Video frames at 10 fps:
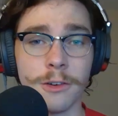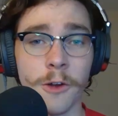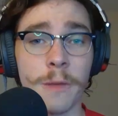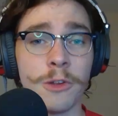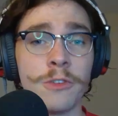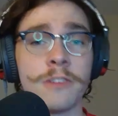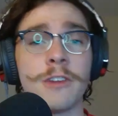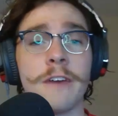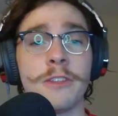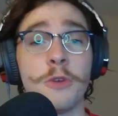or they've been using
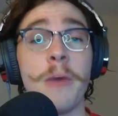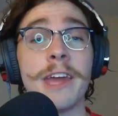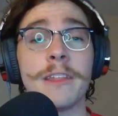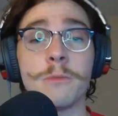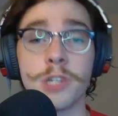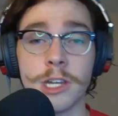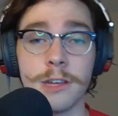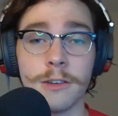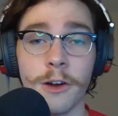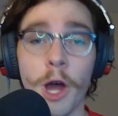stuff to make them
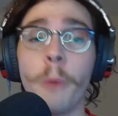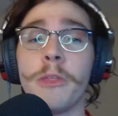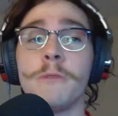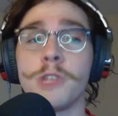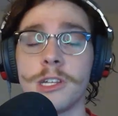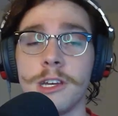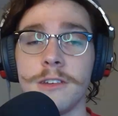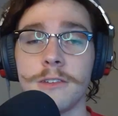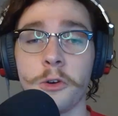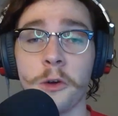cheat or help them
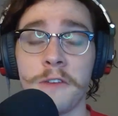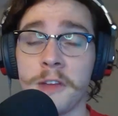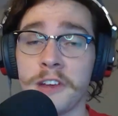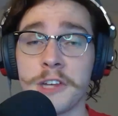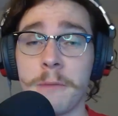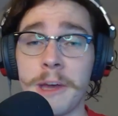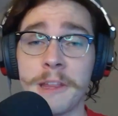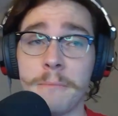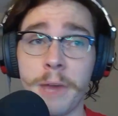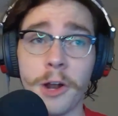cheat or even actually make
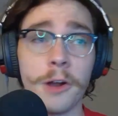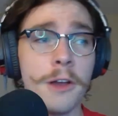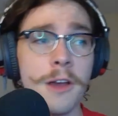them better.